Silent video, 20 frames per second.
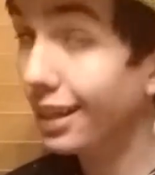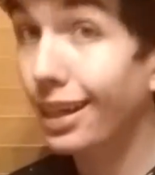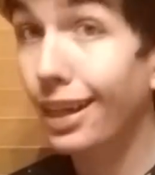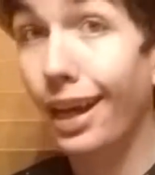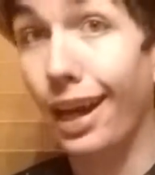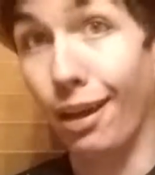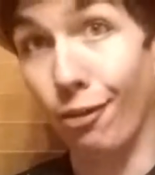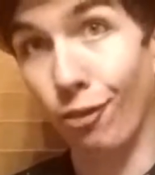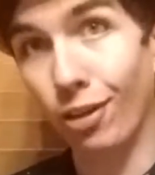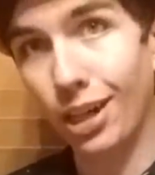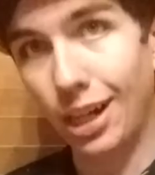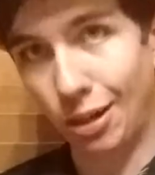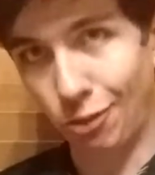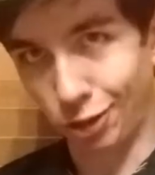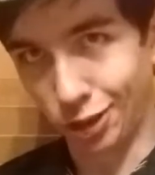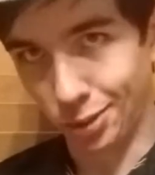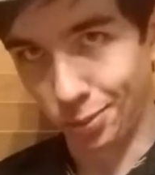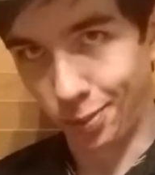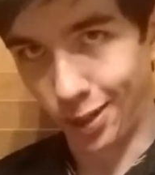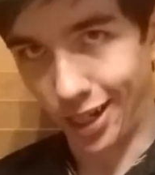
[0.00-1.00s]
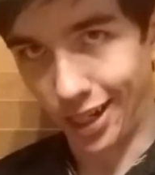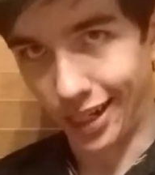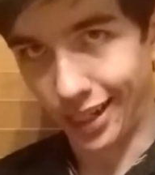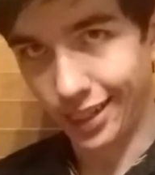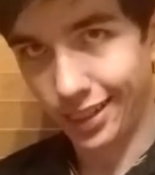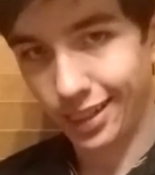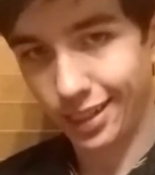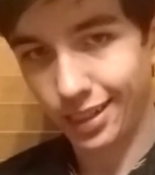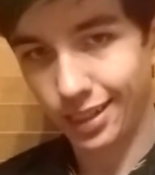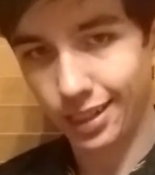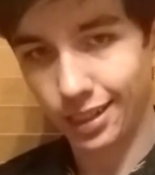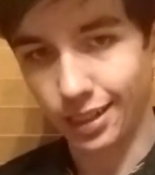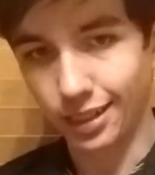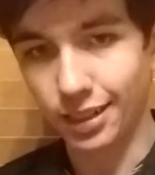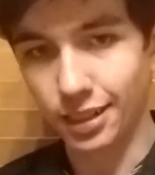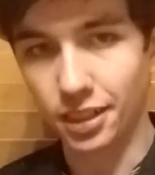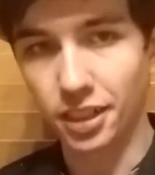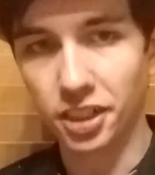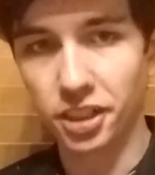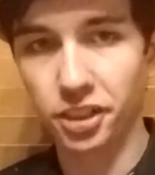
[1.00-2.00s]
And when I was by, in
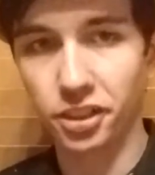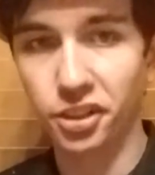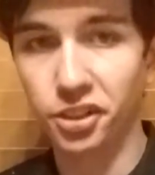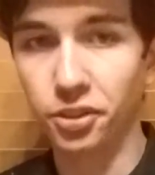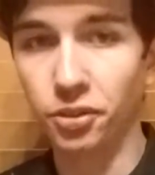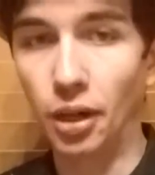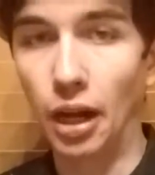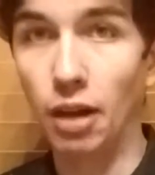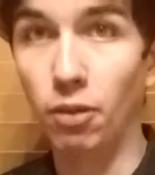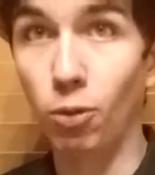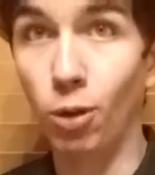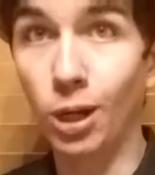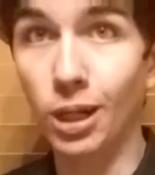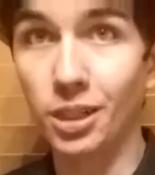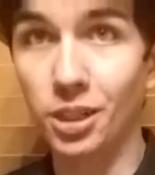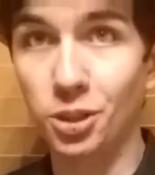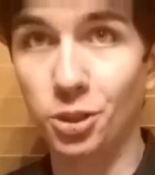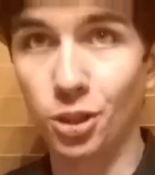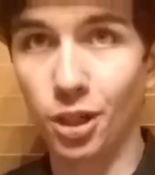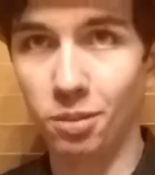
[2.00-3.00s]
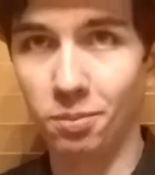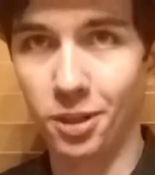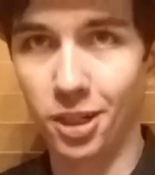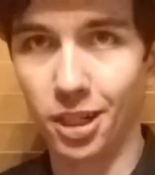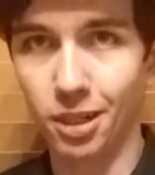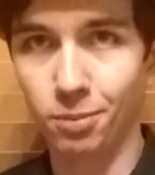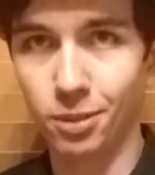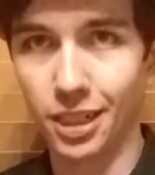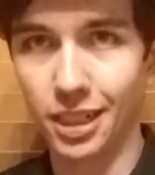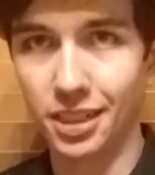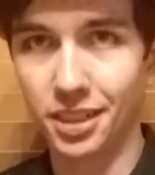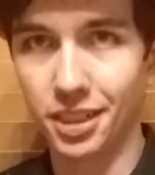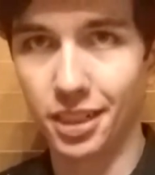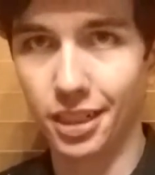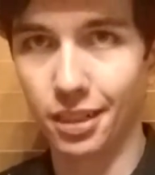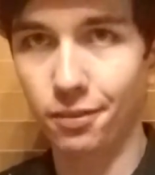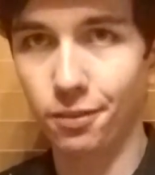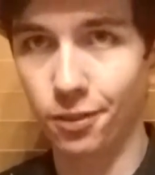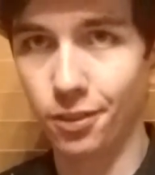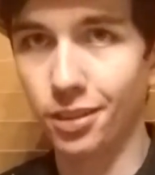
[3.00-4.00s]
addition to not wanting to try Baja Blast
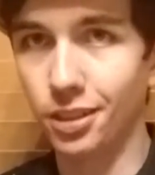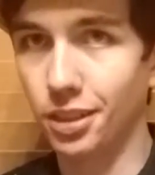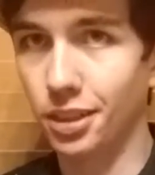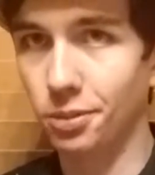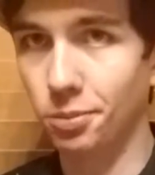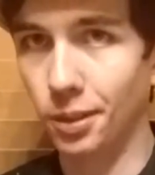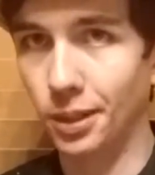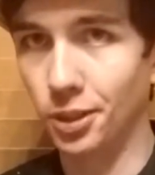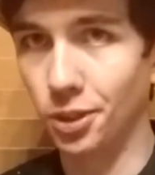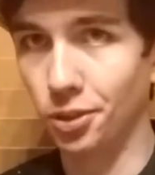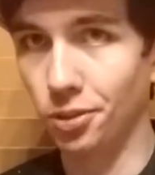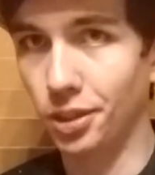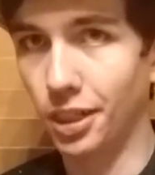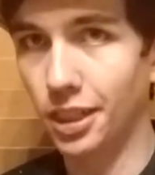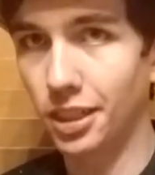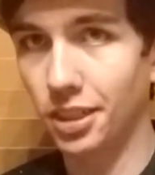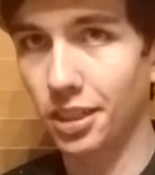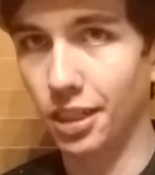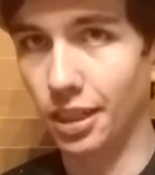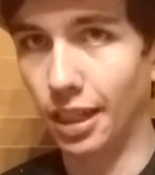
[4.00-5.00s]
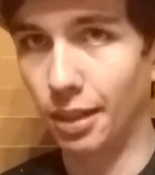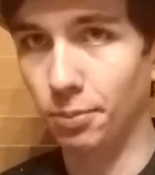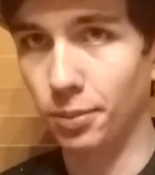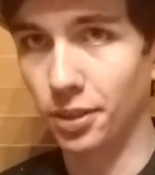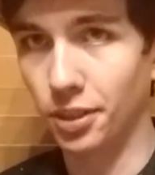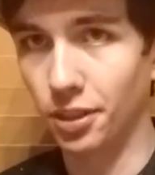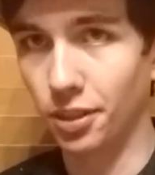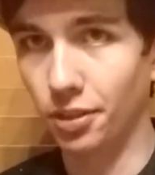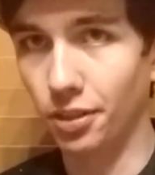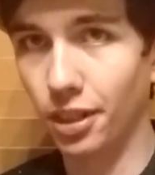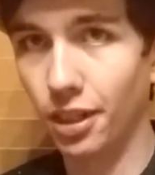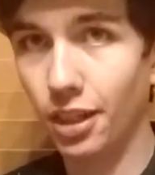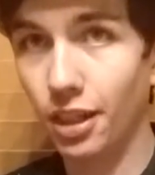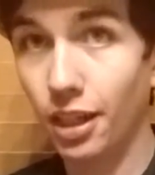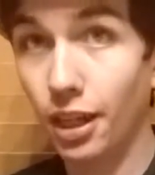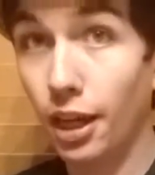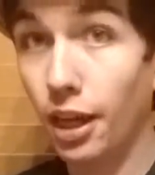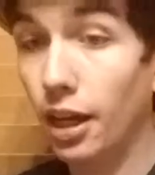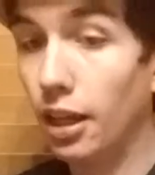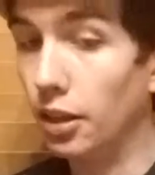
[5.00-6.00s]
yet for this special tasting episode,
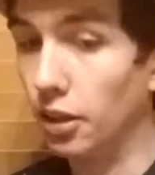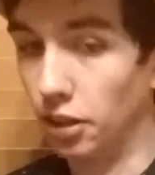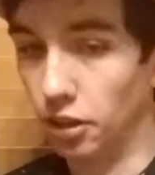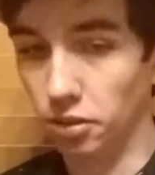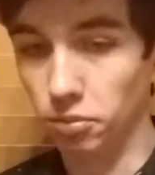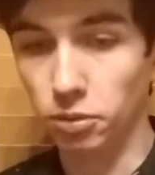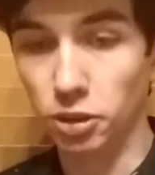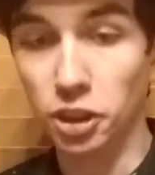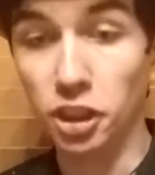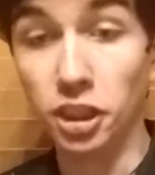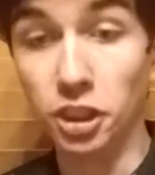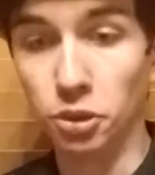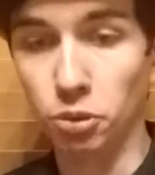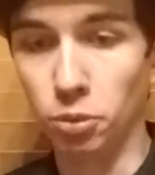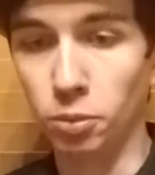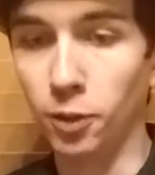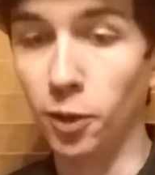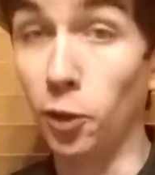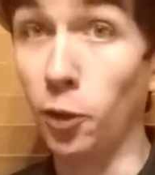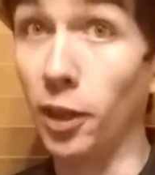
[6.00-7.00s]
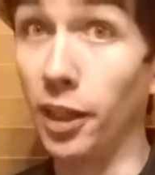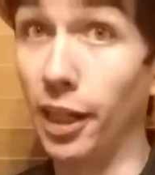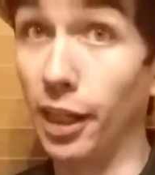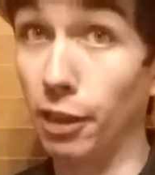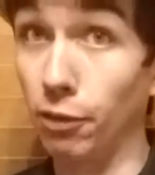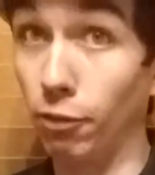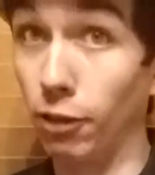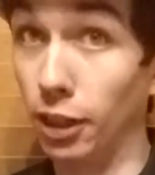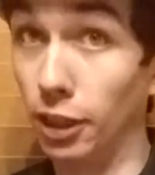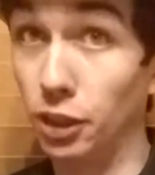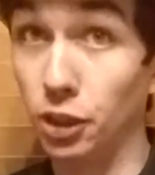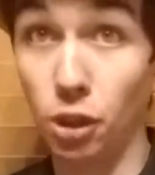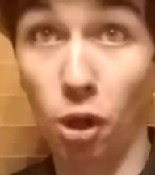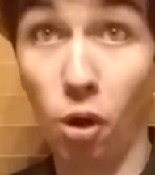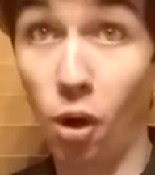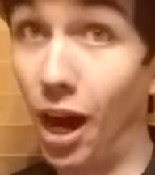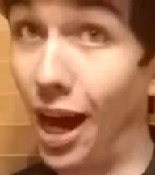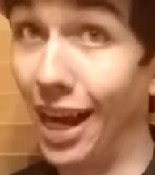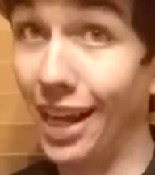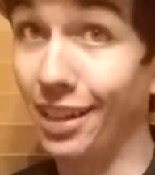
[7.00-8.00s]
the machines were broken anyway,
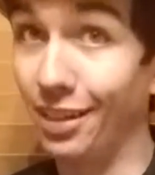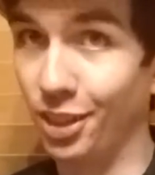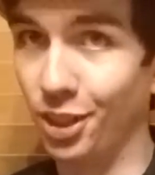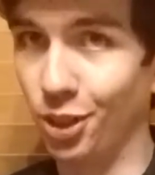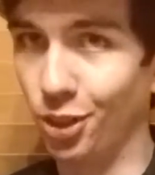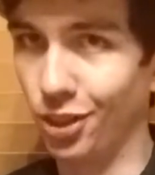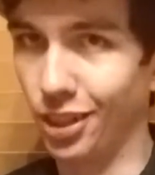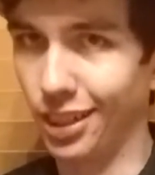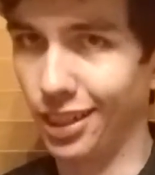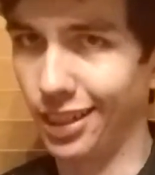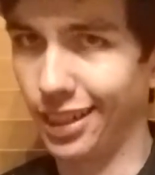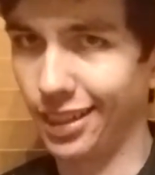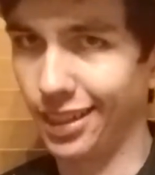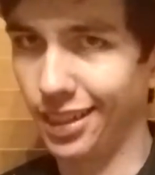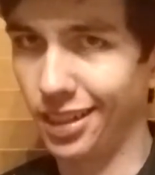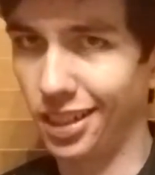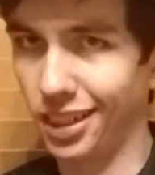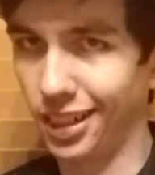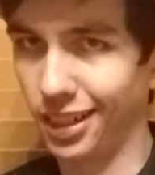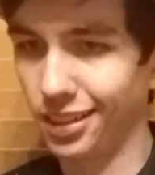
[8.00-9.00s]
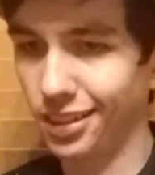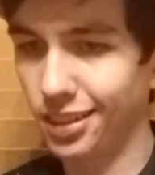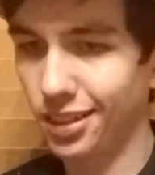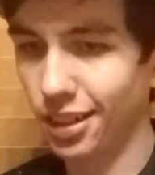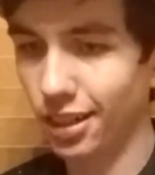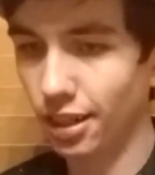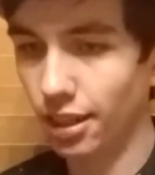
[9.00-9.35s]
so I sure didn't get the chance.